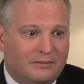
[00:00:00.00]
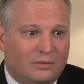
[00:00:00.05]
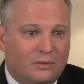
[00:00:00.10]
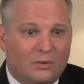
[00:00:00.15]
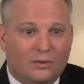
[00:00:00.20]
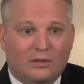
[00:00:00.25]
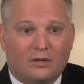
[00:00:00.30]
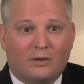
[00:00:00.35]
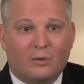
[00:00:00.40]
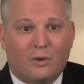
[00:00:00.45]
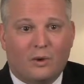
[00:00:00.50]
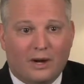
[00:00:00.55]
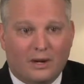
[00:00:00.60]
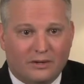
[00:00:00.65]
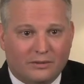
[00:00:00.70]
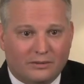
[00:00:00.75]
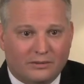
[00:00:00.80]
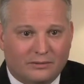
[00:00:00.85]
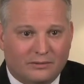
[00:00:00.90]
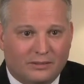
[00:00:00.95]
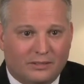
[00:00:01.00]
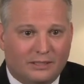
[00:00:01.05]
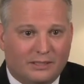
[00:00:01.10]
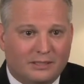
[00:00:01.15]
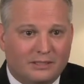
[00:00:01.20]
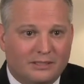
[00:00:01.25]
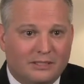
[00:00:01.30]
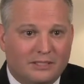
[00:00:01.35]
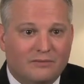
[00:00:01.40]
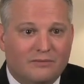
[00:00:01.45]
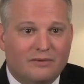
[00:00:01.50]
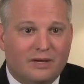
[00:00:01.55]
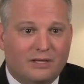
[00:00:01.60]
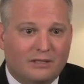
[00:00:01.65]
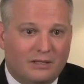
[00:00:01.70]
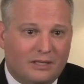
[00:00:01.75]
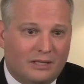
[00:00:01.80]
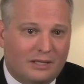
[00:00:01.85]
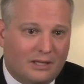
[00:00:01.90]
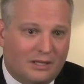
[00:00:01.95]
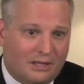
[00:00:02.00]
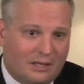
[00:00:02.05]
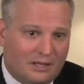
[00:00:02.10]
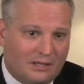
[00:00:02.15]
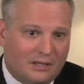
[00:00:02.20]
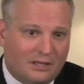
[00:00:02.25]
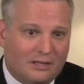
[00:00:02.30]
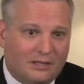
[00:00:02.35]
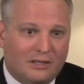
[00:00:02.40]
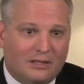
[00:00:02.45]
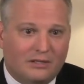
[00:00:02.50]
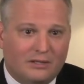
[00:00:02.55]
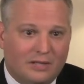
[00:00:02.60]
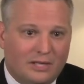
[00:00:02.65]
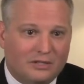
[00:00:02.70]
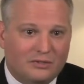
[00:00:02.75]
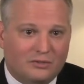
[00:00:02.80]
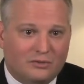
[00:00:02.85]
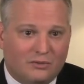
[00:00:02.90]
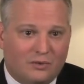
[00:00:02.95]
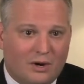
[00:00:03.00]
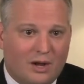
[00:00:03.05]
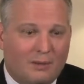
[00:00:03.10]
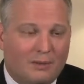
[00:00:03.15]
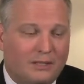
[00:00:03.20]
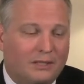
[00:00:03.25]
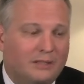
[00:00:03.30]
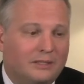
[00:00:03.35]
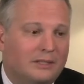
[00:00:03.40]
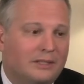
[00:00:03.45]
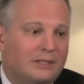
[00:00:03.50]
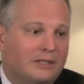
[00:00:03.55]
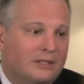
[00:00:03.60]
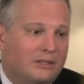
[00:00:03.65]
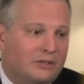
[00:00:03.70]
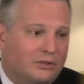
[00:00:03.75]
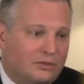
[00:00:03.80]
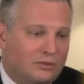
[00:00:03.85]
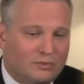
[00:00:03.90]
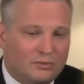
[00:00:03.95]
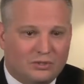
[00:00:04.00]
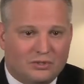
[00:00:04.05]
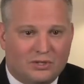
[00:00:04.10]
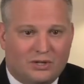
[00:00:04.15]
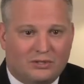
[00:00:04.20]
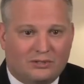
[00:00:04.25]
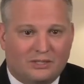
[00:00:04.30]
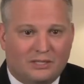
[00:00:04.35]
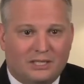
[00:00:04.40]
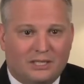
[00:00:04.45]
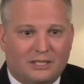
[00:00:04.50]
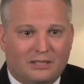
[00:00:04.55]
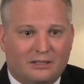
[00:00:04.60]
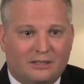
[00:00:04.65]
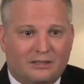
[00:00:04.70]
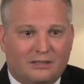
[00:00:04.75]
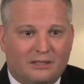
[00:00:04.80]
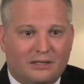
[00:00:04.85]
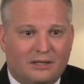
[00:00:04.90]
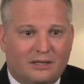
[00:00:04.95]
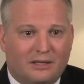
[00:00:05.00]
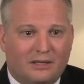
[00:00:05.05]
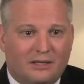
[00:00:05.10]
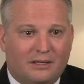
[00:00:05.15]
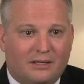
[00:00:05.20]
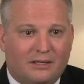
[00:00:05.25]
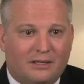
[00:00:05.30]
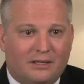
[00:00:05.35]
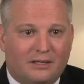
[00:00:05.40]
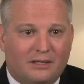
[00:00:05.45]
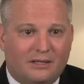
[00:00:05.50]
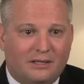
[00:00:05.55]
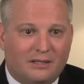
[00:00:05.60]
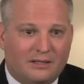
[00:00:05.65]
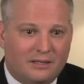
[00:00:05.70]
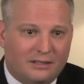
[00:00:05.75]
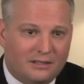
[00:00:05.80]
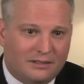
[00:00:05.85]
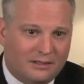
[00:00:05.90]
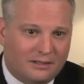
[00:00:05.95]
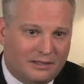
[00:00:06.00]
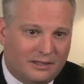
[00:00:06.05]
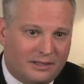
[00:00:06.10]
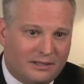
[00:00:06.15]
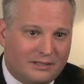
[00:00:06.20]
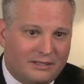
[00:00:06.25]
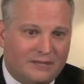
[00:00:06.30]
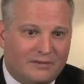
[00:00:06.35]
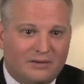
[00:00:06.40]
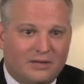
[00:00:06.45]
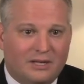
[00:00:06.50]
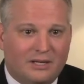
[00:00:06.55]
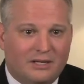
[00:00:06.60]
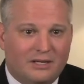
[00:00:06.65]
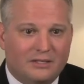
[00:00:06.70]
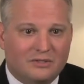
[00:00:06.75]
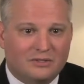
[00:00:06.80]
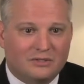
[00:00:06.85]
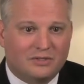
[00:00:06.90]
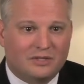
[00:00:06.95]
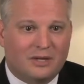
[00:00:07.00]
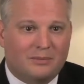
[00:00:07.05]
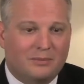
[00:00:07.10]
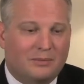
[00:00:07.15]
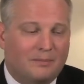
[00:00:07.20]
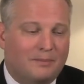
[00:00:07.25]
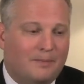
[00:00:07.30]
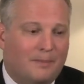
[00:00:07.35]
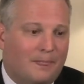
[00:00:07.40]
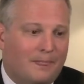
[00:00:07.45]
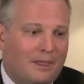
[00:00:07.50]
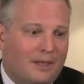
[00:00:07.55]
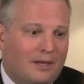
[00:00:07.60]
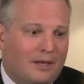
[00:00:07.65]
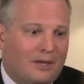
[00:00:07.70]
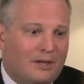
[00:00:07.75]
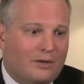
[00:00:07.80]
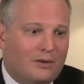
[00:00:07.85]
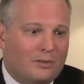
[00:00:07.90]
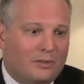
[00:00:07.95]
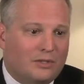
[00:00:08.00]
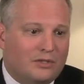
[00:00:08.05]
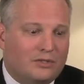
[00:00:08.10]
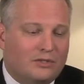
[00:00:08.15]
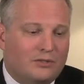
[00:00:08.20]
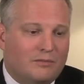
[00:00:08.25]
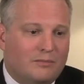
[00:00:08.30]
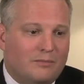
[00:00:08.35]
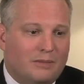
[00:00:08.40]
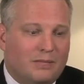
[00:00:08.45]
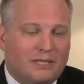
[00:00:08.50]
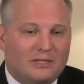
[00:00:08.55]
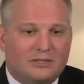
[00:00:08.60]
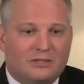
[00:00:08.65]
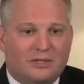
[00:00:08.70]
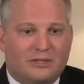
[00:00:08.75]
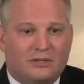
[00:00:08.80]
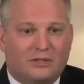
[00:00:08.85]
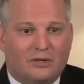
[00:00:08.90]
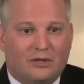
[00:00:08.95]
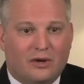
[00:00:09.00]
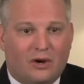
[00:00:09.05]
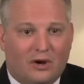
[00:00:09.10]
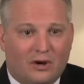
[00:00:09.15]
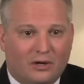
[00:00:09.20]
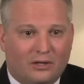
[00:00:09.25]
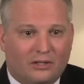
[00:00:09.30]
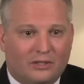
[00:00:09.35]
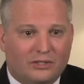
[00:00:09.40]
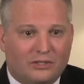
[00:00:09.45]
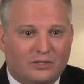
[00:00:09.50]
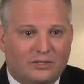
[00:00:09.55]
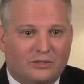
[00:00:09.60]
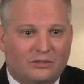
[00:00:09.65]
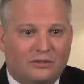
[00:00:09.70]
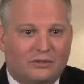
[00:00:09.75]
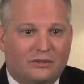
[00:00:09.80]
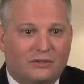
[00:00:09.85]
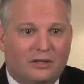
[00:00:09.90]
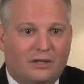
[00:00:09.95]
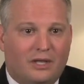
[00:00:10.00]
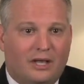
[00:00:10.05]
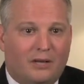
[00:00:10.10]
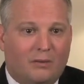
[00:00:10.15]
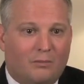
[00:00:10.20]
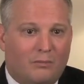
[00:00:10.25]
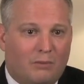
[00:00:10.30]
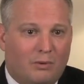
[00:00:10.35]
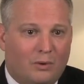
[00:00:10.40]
or an acquired defect. Again, a nasal trauma could result in a deviated nasal septum, which means that the cartilage and